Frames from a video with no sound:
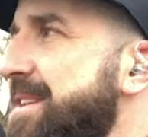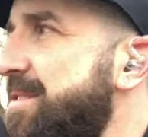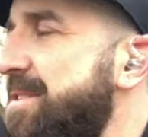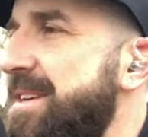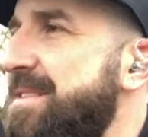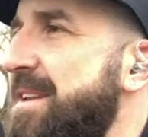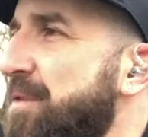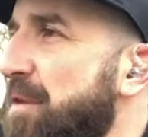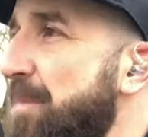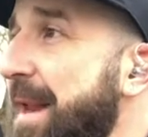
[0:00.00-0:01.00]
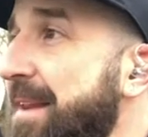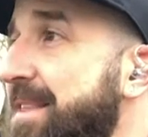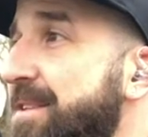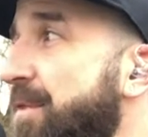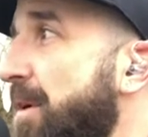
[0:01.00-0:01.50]
to this. And if you've made it
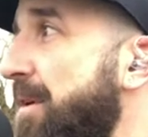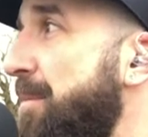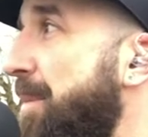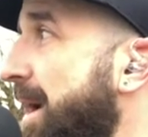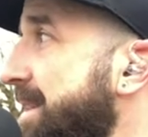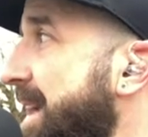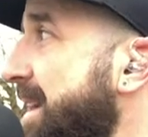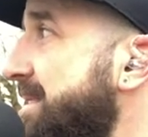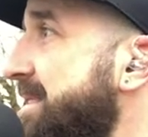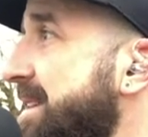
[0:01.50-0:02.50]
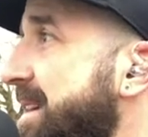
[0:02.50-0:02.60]
this far into the podcast,